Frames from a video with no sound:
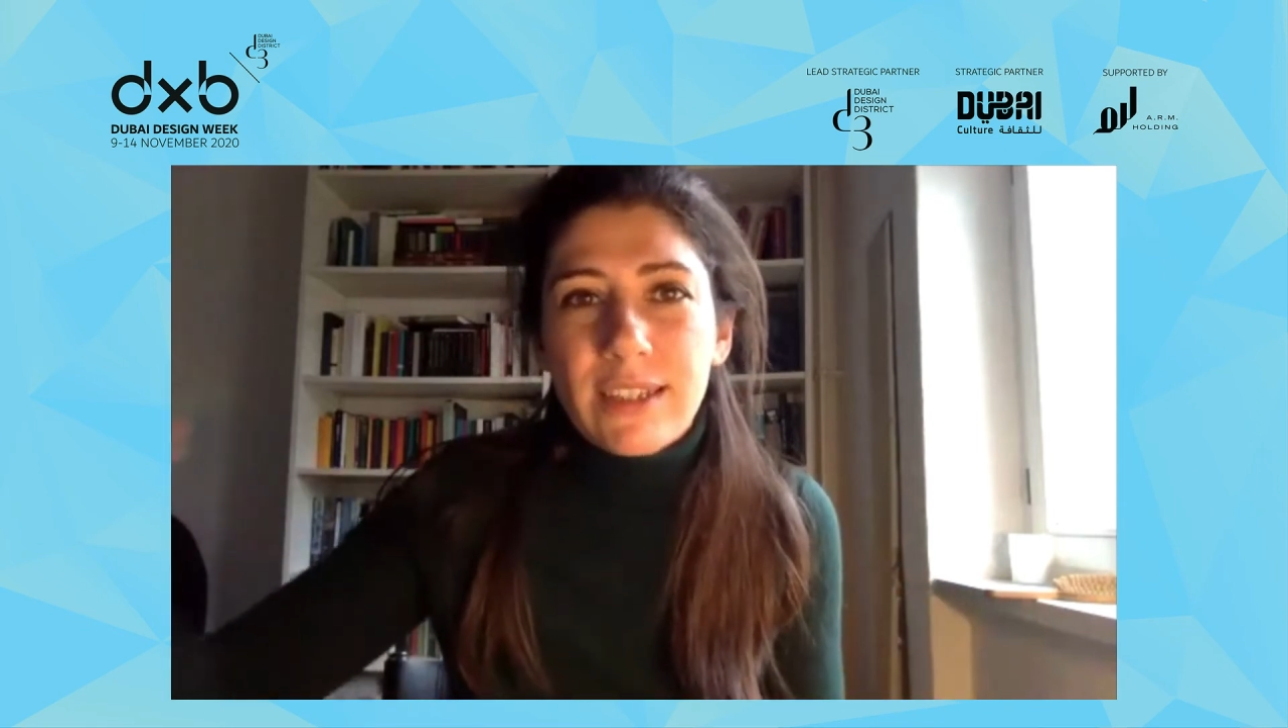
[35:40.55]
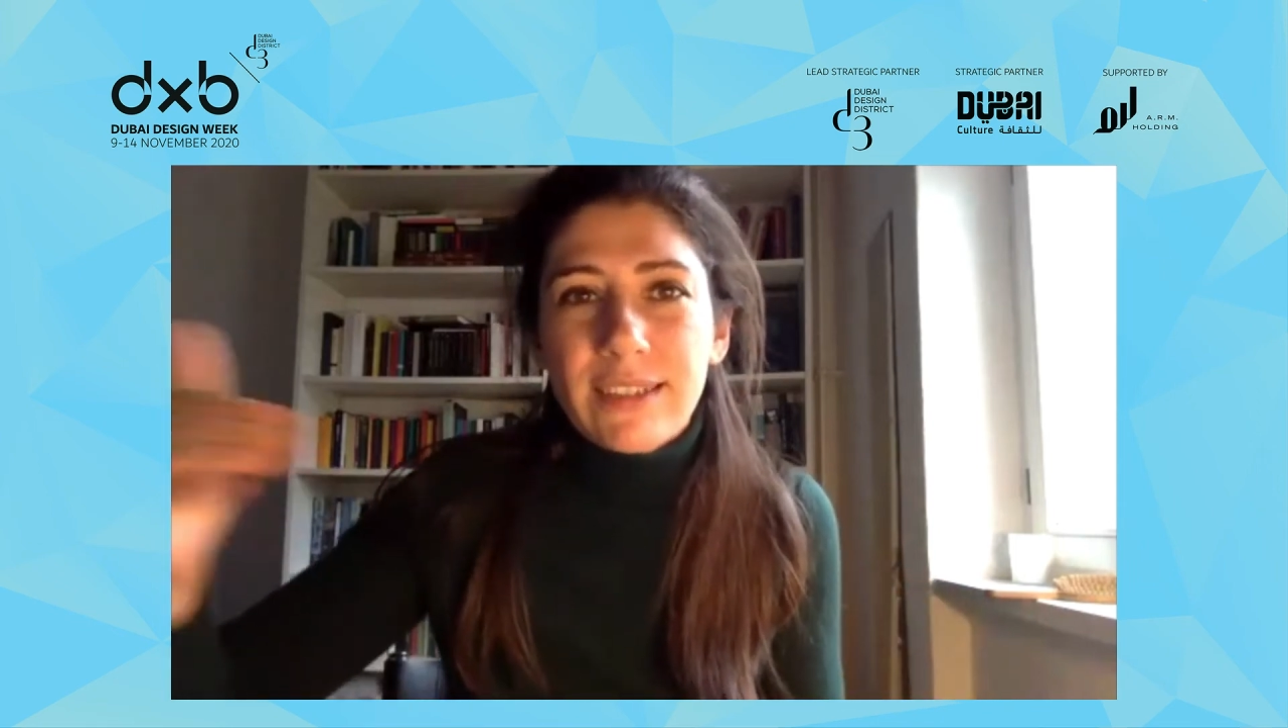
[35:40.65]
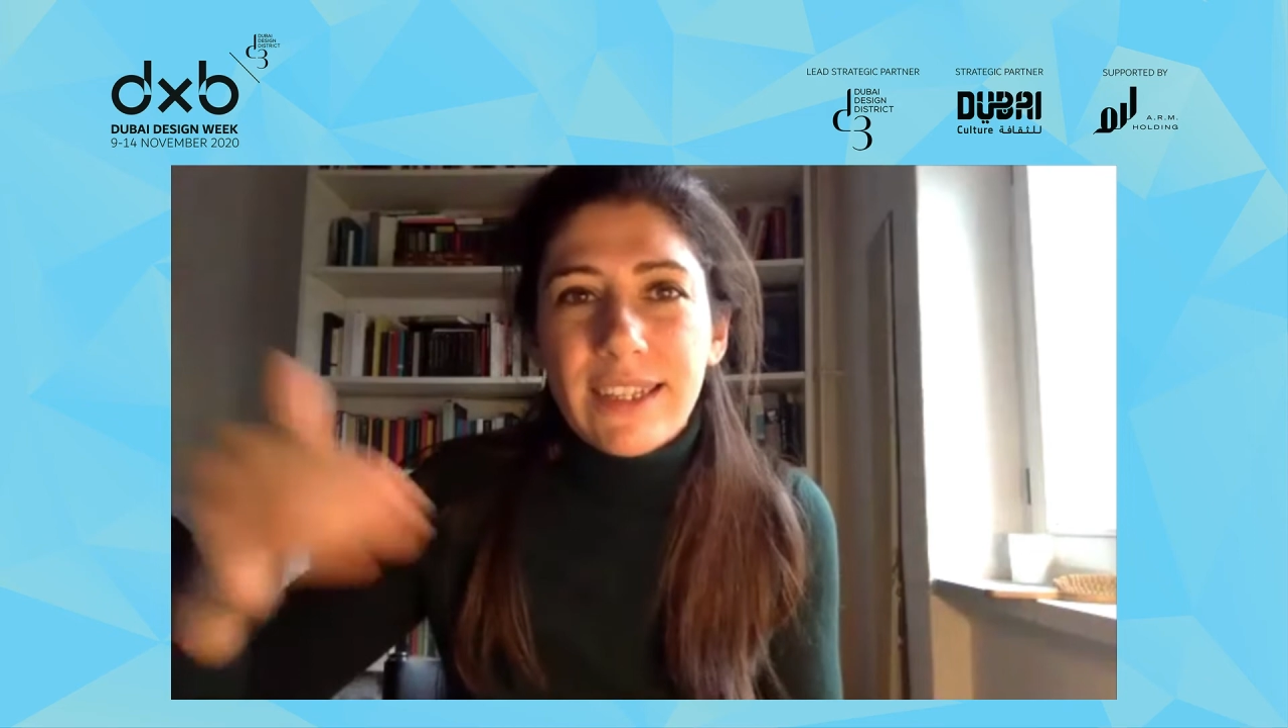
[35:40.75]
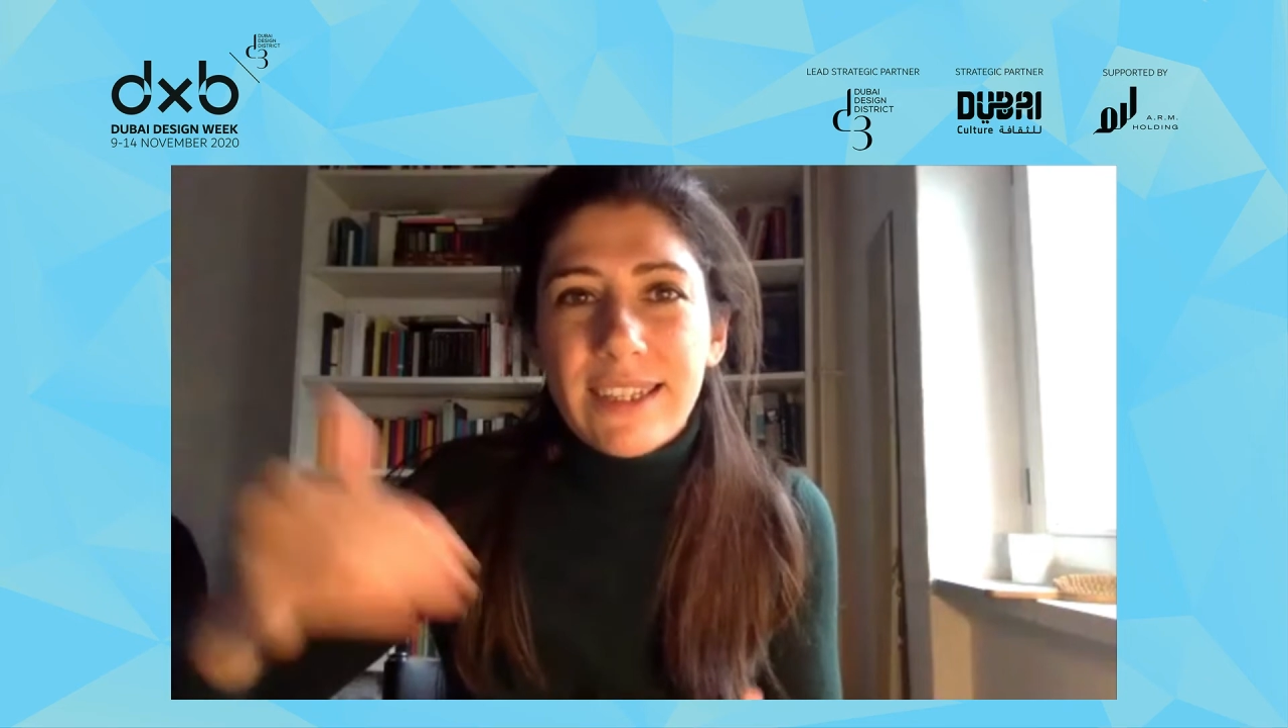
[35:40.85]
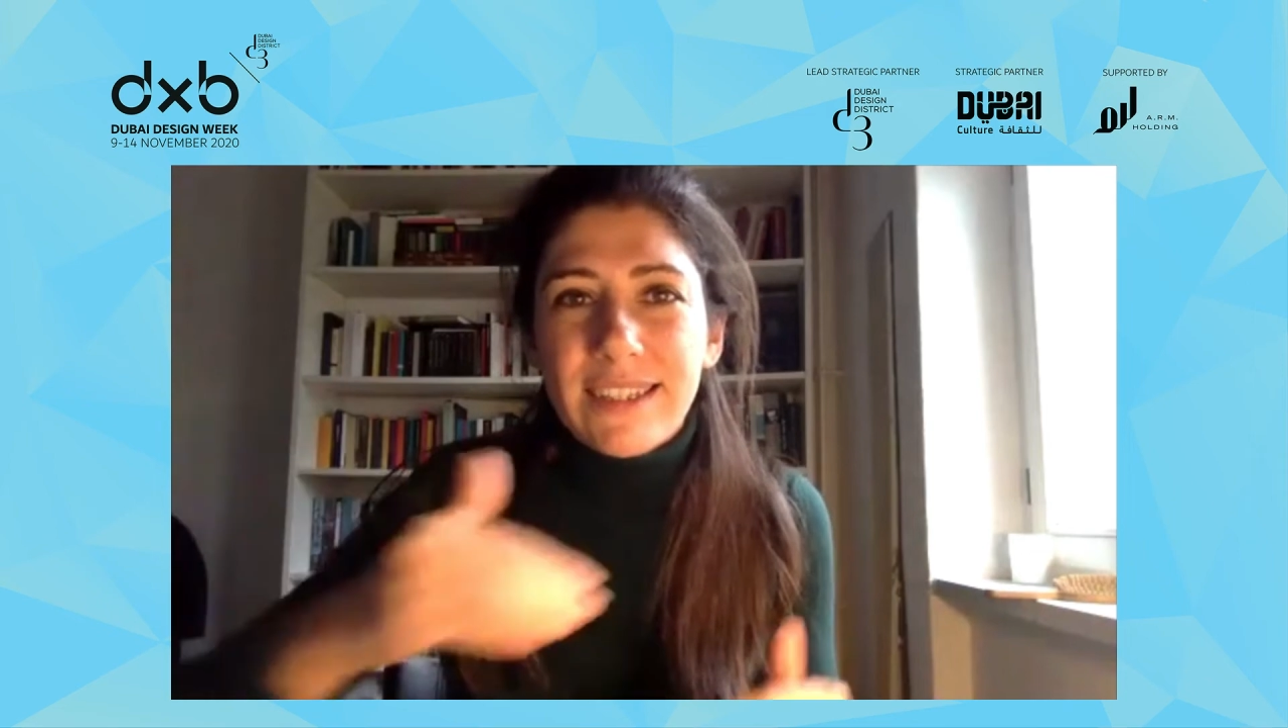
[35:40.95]

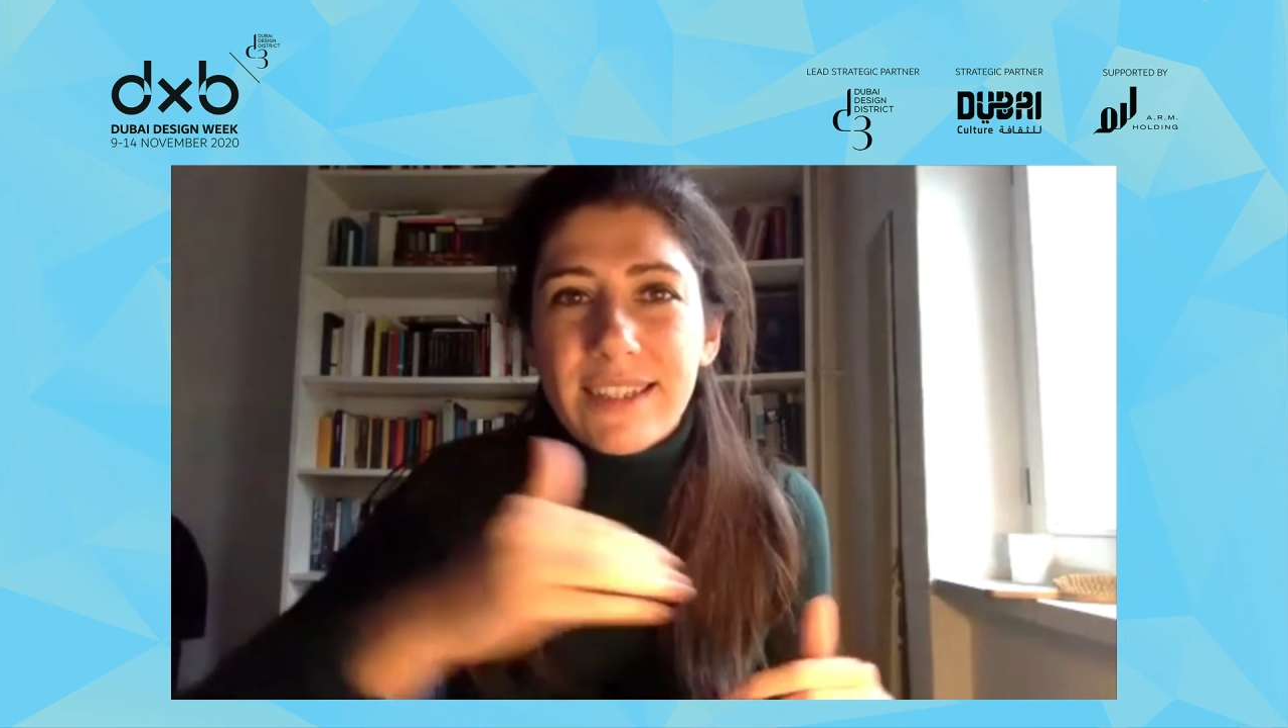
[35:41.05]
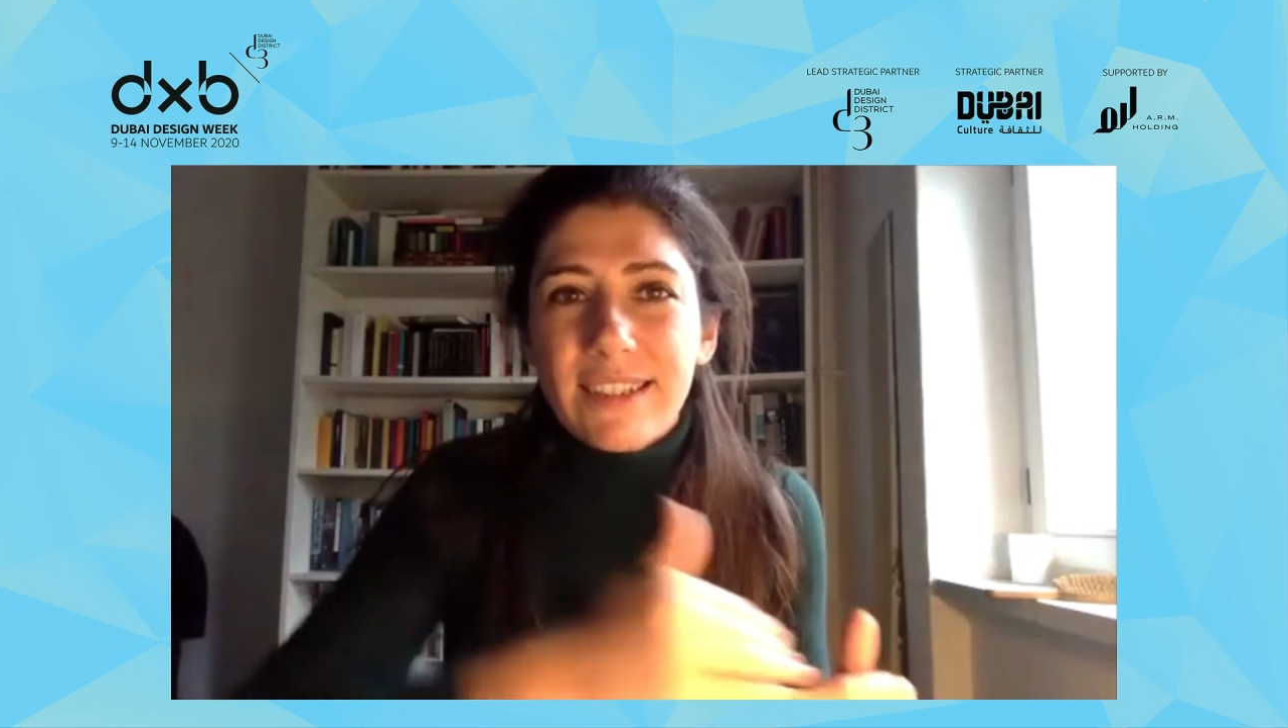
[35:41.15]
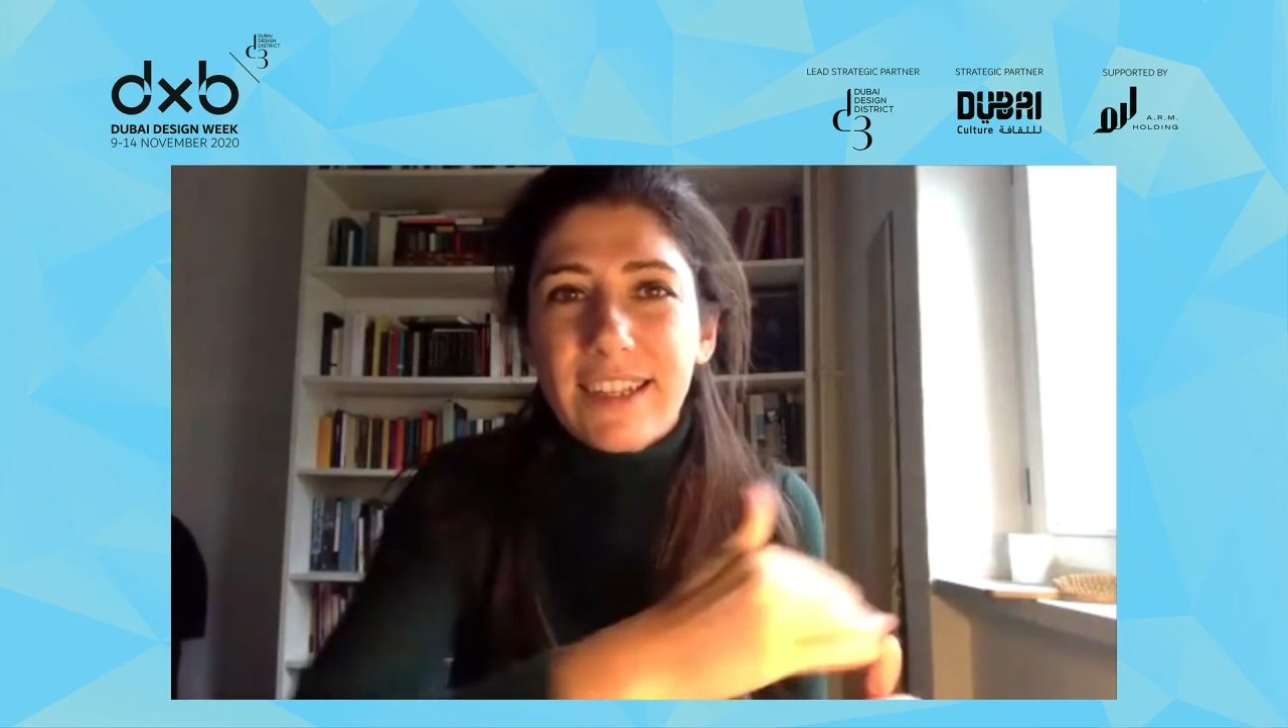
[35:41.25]
that exist in